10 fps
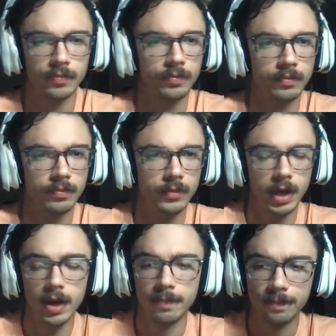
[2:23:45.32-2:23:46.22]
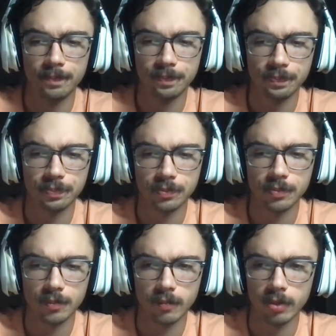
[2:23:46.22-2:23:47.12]
He was perfect last
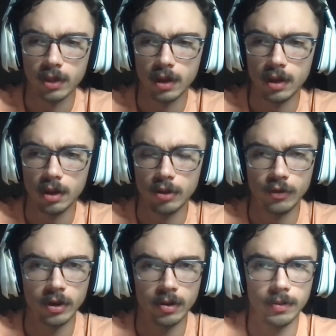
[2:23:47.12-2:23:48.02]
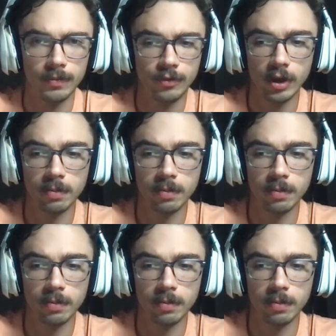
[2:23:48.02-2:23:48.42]
year. So it's certainly.